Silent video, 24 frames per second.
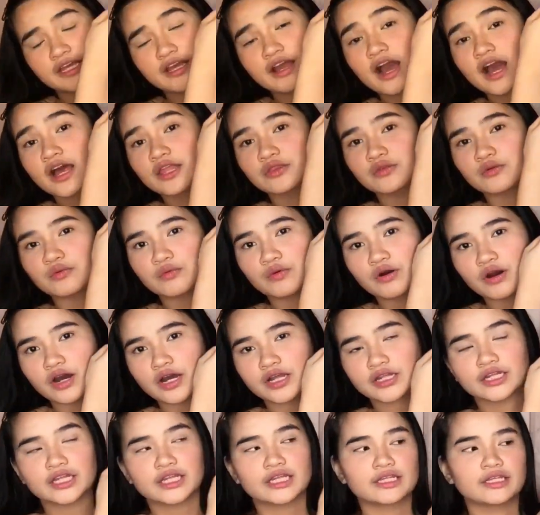I got
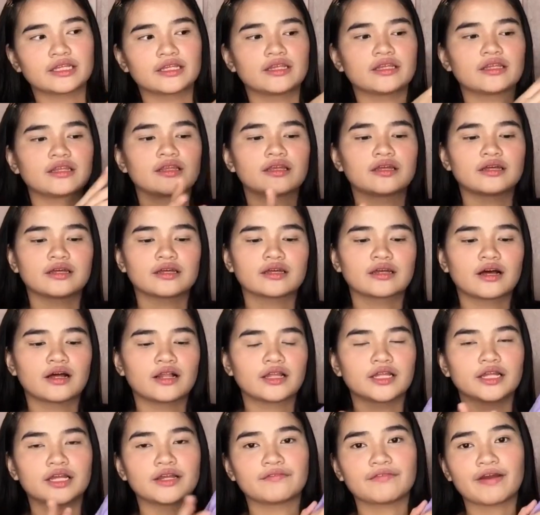one in the
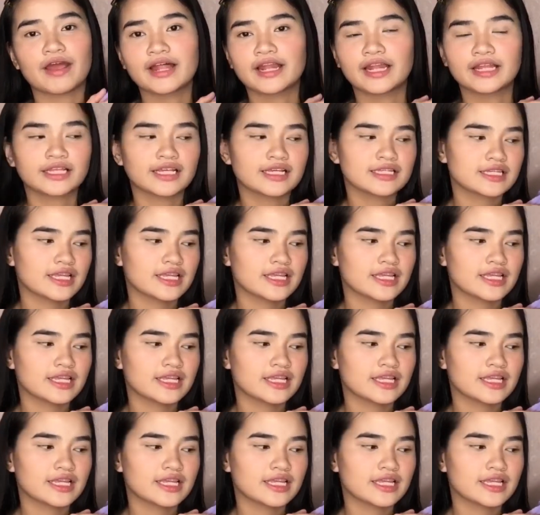color violet.